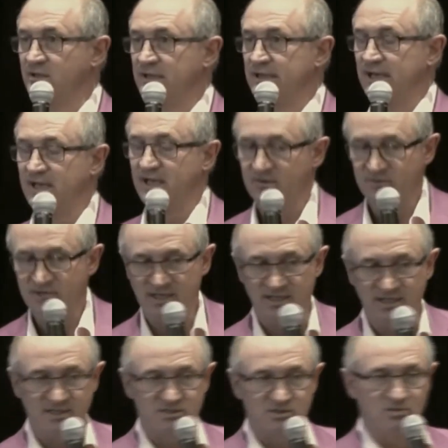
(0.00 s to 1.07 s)
And I've taken
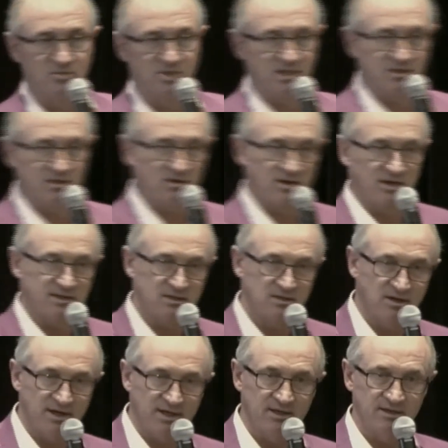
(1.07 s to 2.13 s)
that $2 million line of
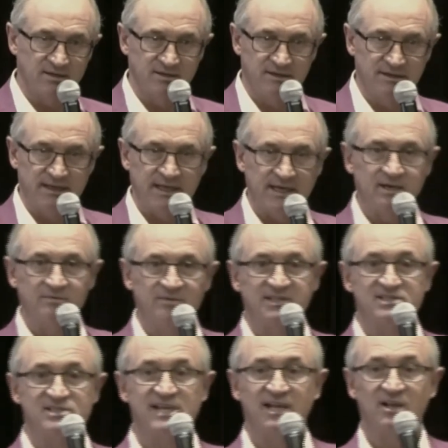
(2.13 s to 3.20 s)
credit and I'm
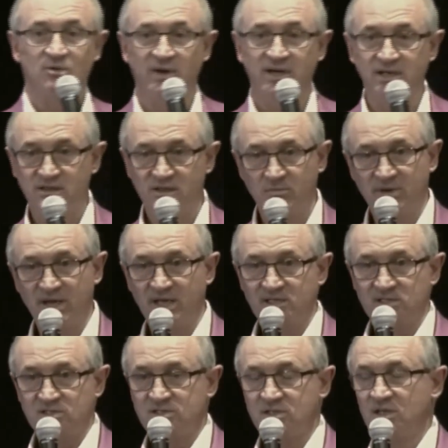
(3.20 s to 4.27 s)
accelerating the
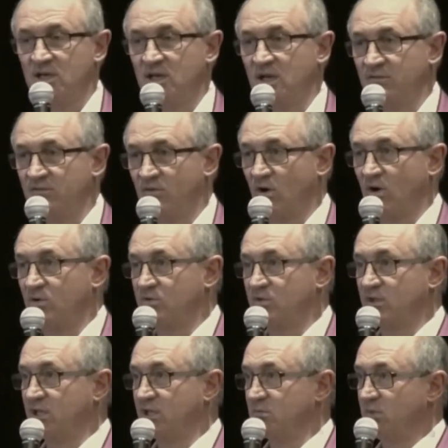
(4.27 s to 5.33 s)
pace of growth
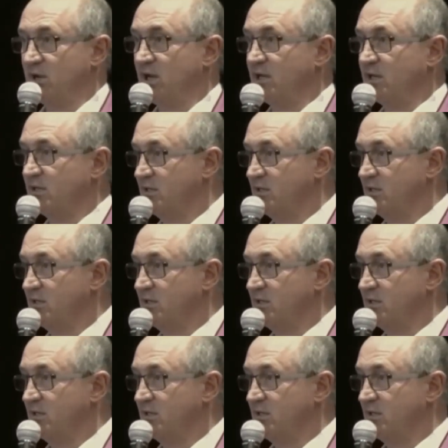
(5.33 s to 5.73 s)
in my